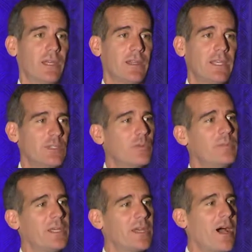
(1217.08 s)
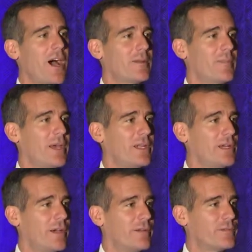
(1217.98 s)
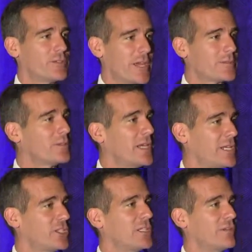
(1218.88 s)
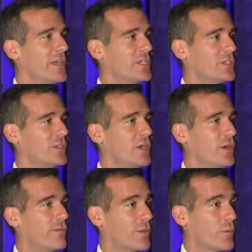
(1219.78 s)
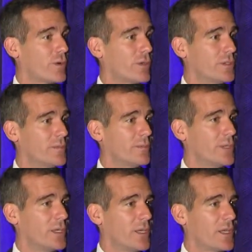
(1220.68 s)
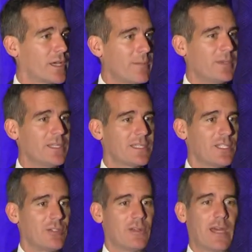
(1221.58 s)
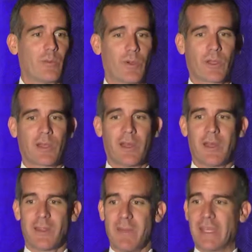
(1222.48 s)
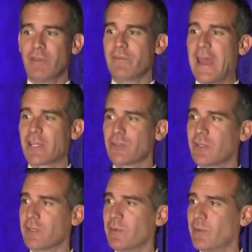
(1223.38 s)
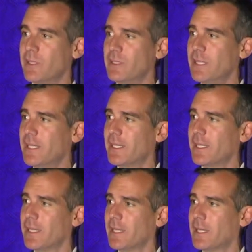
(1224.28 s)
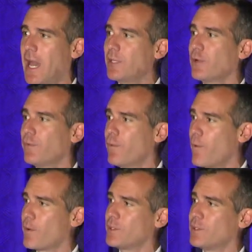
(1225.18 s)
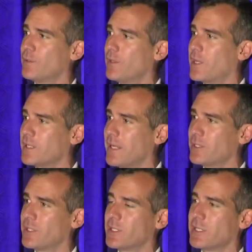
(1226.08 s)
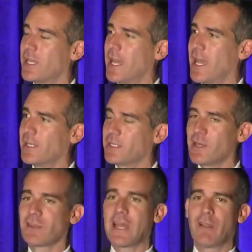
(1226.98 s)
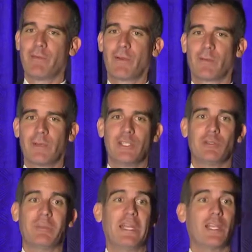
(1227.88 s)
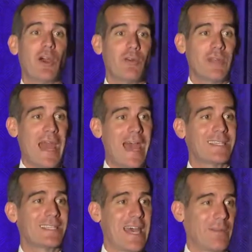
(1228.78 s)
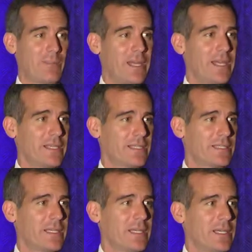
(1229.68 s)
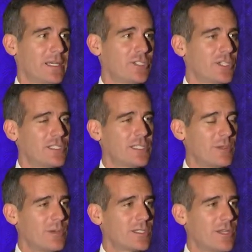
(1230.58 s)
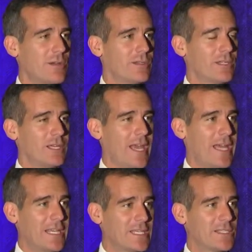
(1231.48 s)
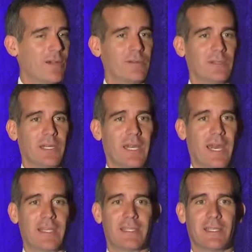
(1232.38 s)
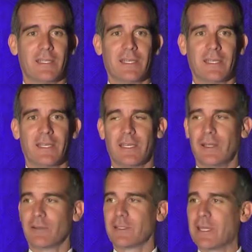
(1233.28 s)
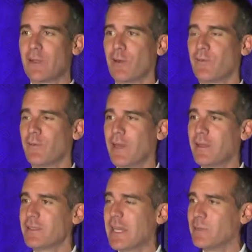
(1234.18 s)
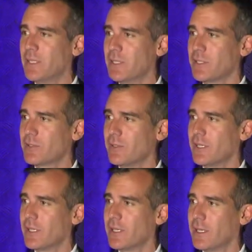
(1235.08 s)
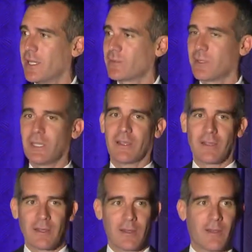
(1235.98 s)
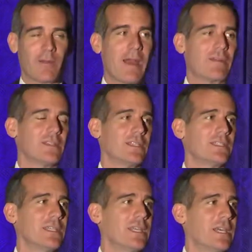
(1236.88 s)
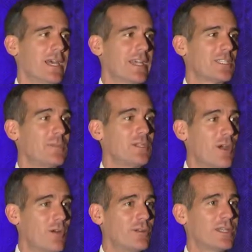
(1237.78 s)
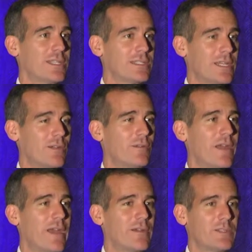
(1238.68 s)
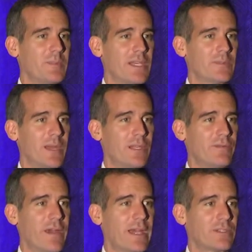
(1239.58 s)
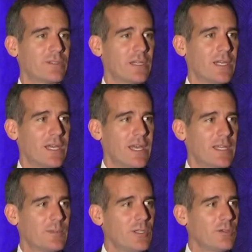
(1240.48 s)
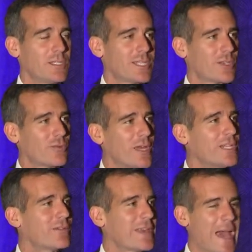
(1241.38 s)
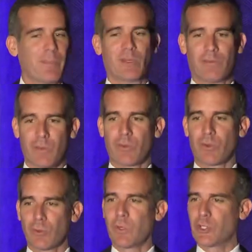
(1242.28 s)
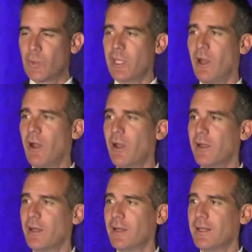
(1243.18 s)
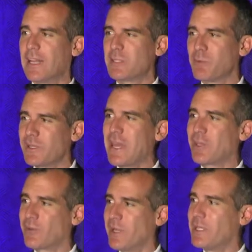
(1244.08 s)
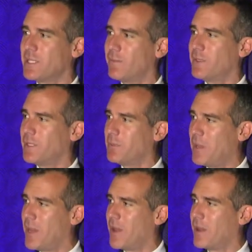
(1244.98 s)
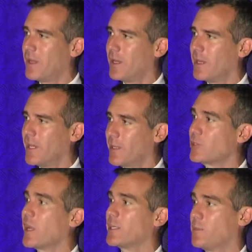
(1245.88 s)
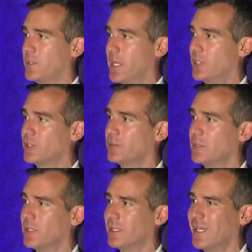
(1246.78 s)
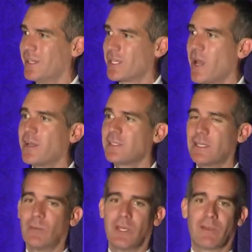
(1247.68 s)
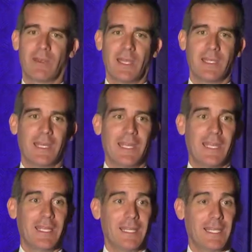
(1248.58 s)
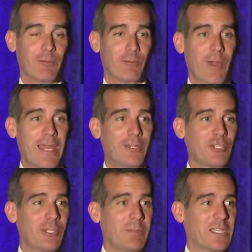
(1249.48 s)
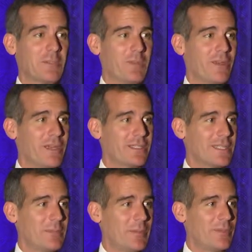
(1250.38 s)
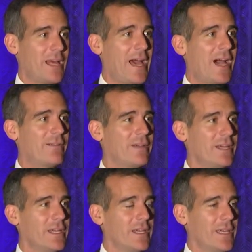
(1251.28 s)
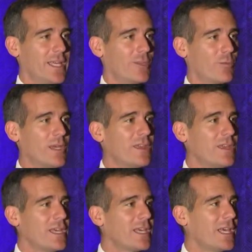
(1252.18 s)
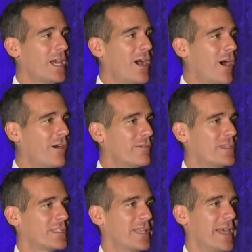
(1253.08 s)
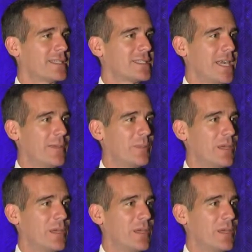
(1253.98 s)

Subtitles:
this will be the hotbed of transportation innovation for the world. The companies that do that work, the manufacturing that we seek. I look forward to Los Angeles and the Southern California region being known as that place, just as it was known and is known as the center of entertainment industry, as we're here around Disney, as it's been known as the center of aerospace manufacturing. It's been known as the creative capital of the world, which we are. Let's bring that creativity to bear in our transportation, in the content we create, in the ridership experience that people have, in the rethinking of this landscape,